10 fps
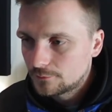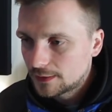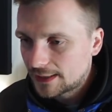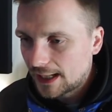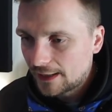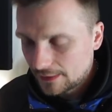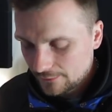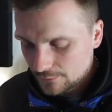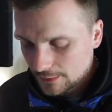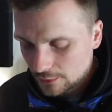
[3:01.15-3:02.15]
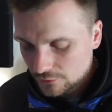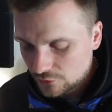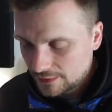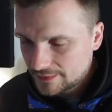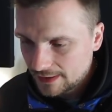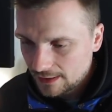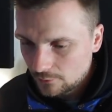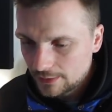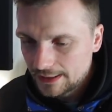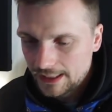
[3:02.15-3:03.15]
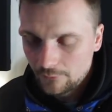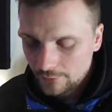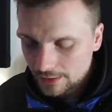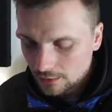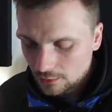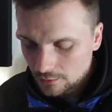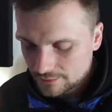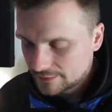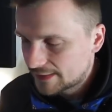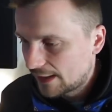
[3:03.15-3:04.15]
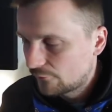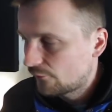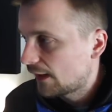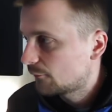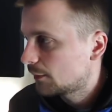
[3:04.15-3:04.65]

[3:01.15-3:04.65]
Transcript: a guy that gives me loads of shit saying that we need to get rid of loads and sign five